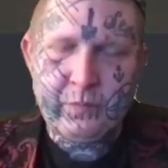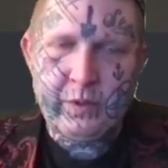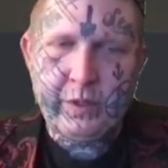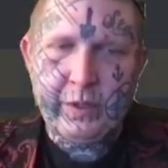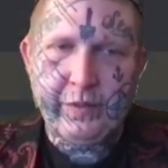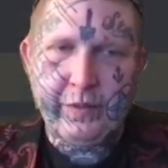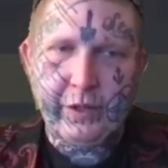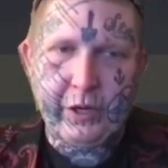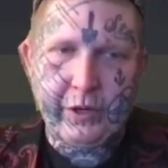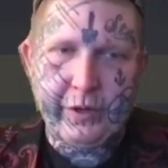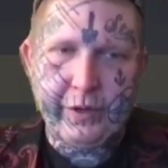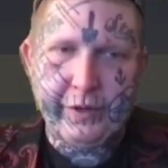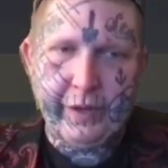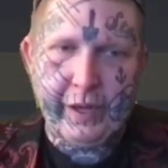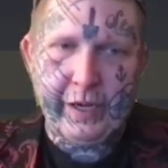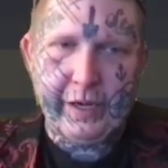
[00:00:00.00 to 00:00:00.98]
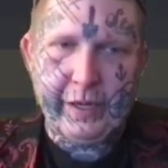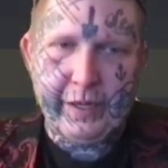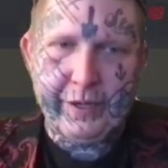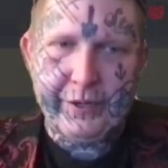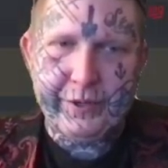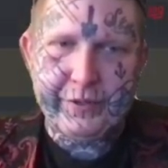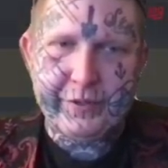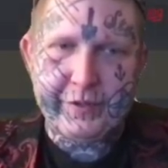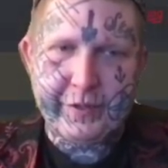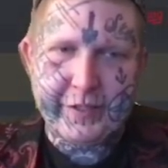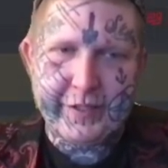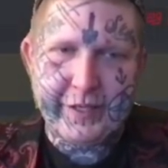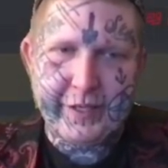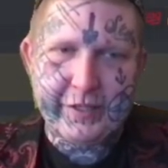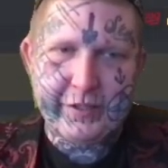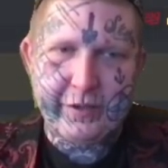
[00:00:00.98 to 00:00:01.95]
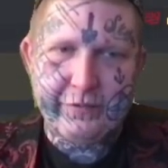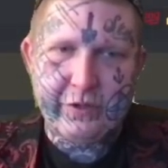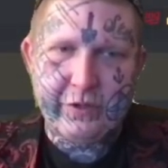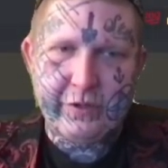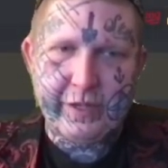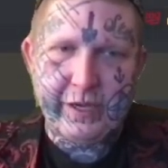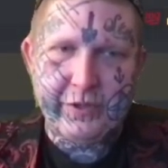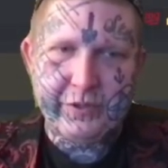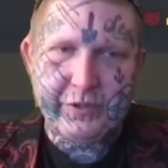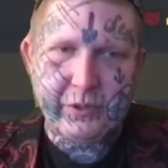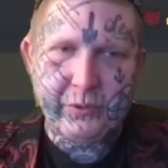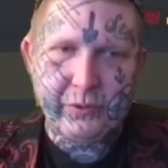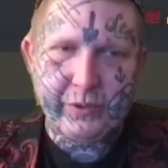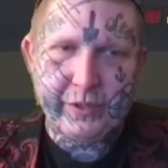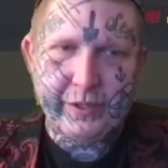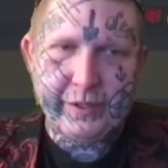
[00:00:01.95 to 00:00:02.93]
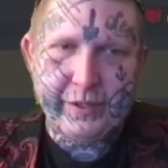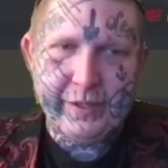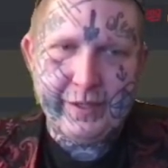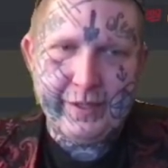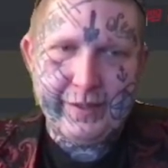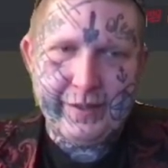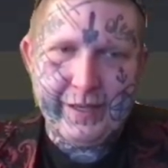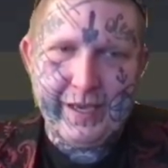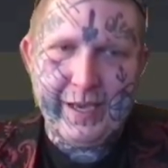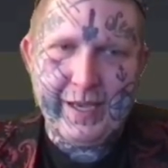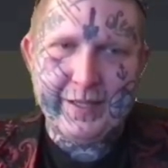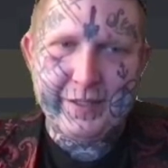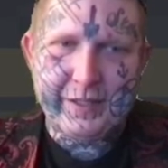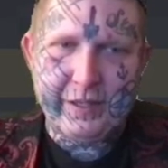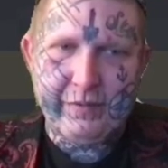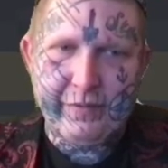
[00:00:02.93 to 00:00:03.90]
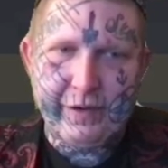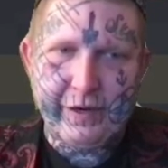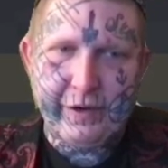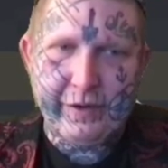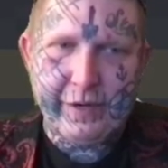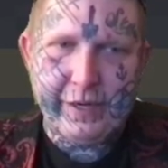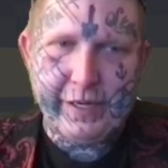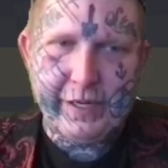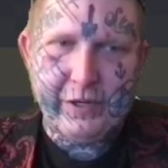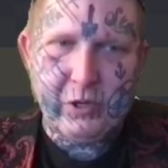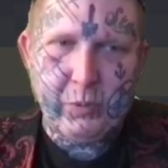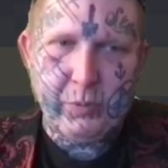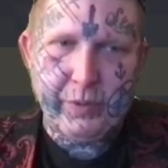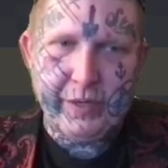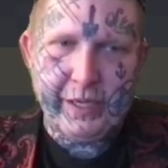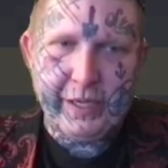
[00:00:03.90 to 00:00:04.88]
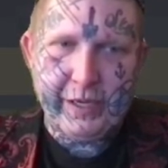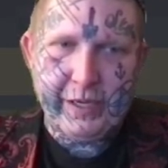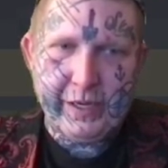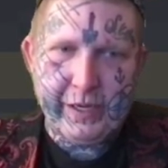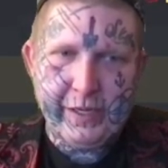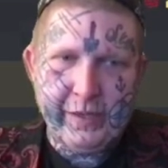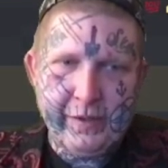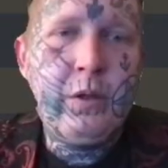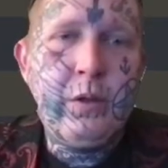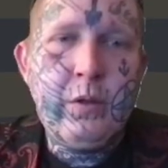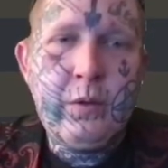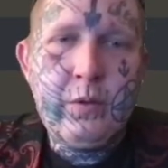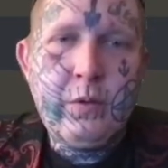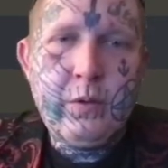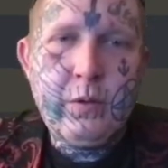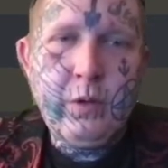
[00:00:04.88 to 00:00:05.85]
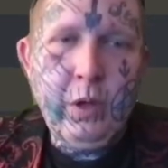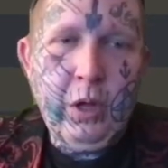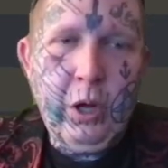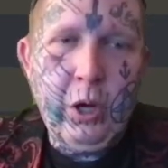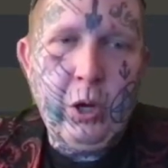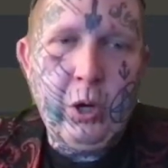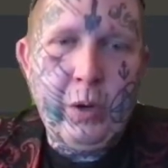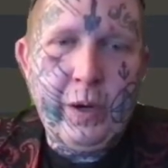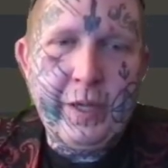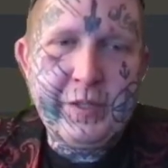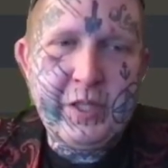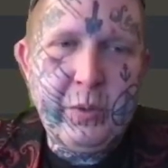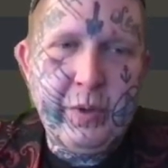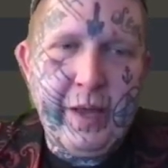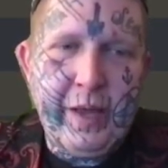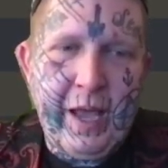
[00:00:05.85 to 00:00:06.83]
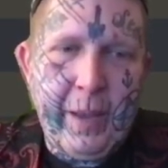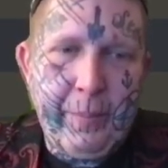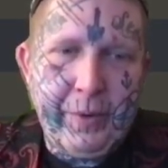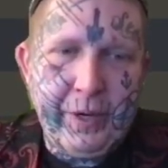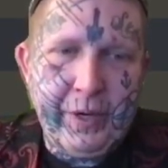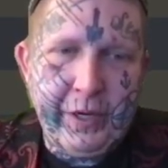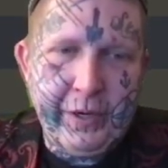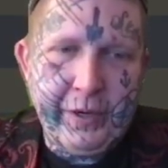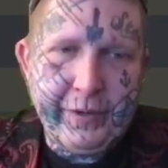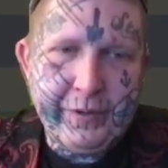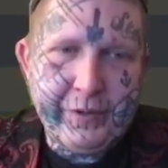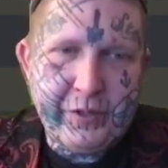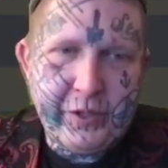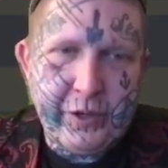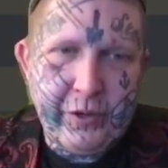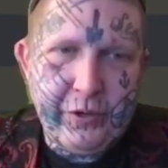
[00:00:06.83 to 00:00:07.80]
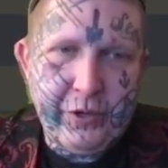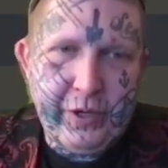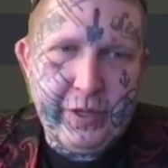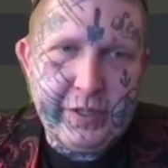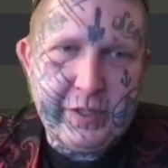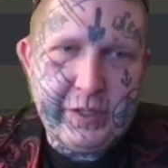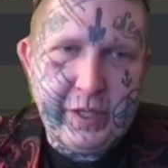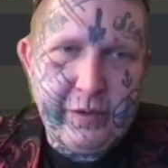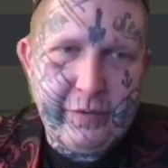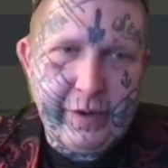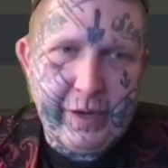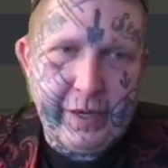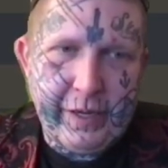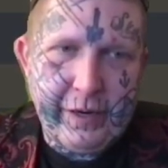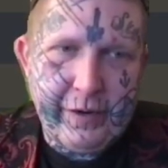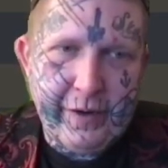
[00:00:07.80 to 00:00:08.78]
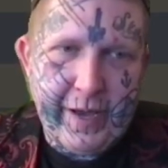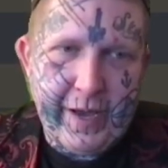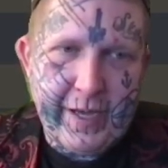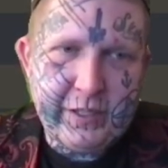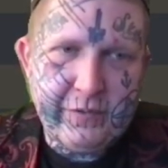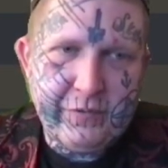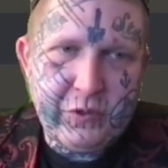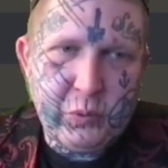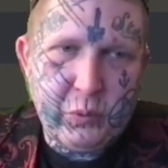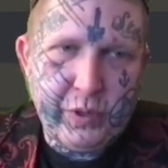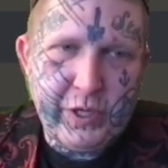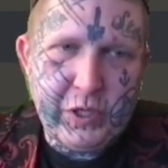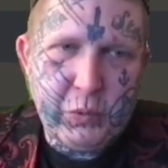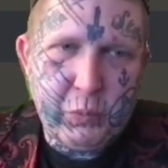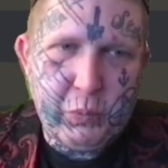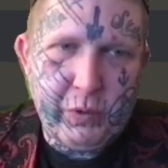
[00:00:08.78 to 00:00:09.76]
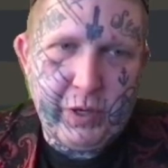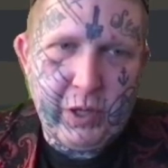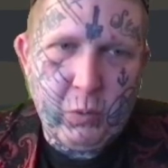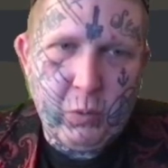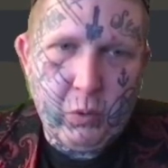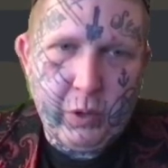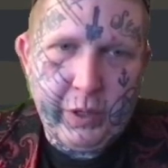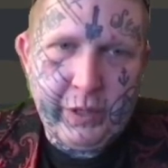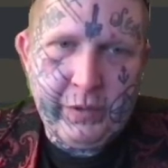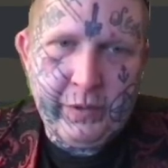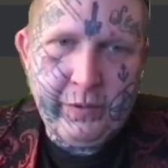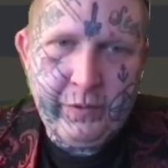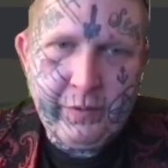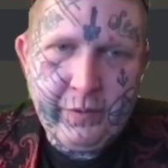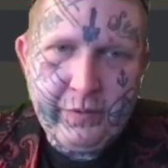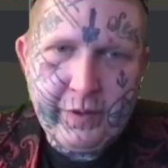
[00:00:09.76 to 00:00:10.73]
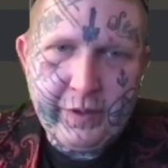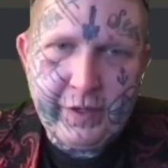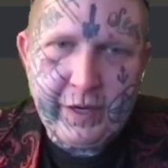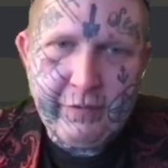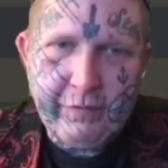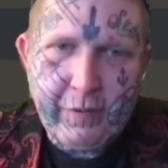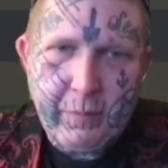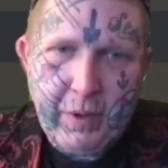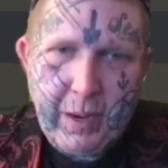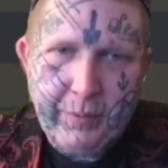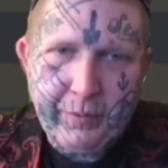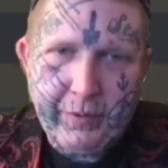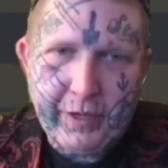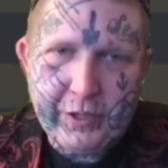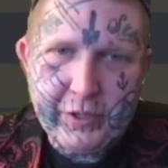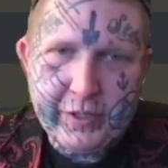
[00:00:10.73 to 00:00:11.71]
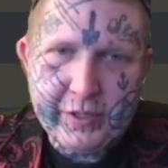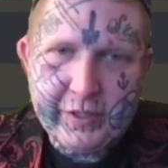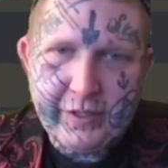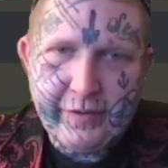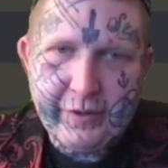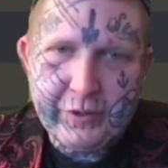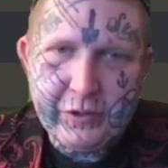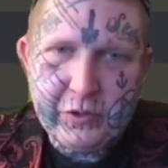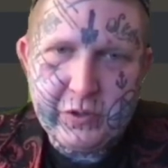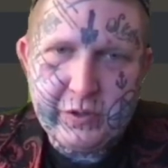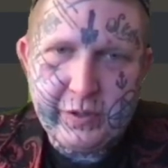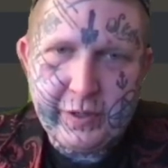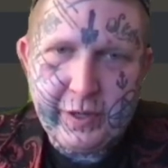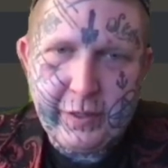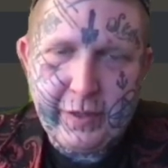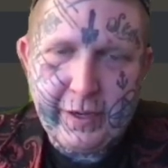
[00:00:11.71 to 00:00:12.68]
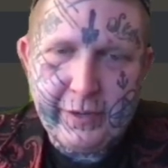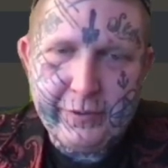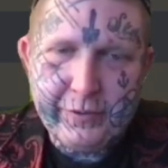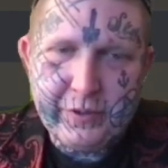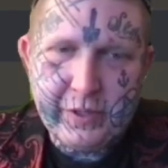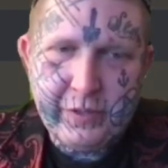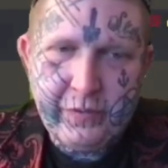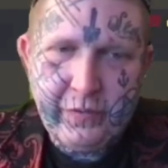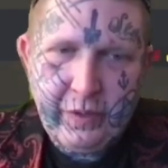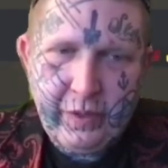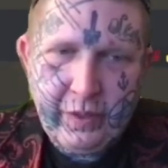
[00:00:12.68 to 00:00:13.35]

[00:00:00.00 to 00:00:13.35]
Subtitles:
And the current date is the 6th of 2001. That didn't seem very right. OpenAI. Oh, I see what happened here. So you can see right here, as of 2021, the Denver population is 730,000.